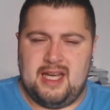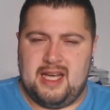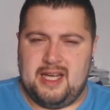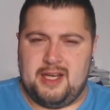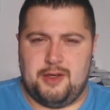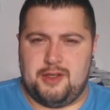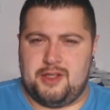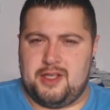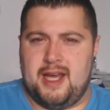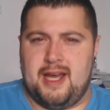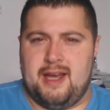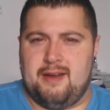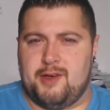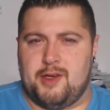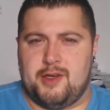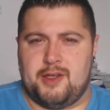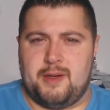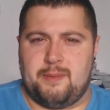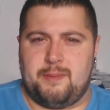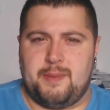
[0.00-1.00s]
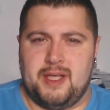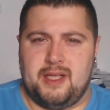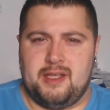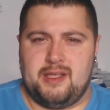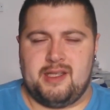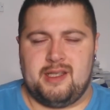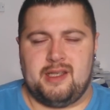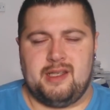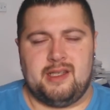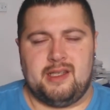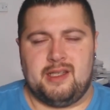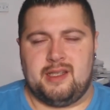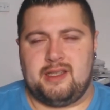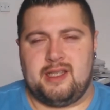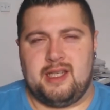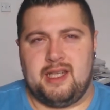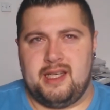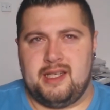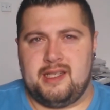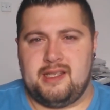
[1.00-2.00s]
I usually have it on a piece, and it
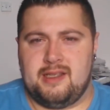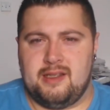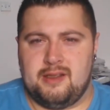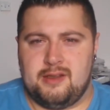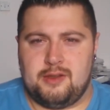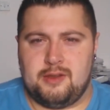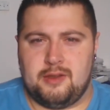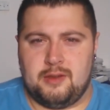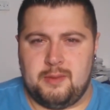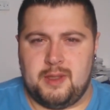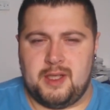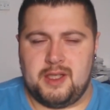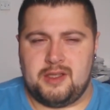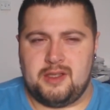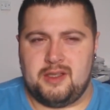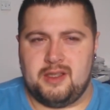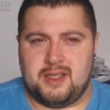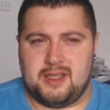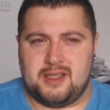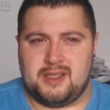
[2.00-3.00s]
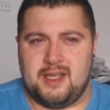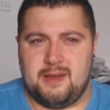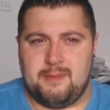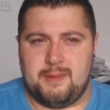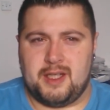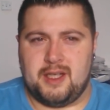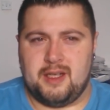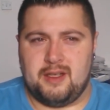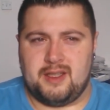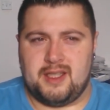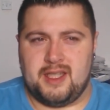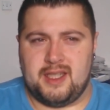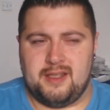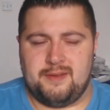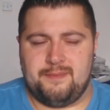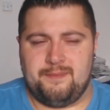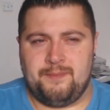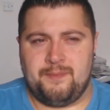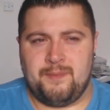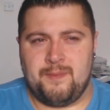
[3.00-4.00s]
tastes so much like there's lemon curd in it.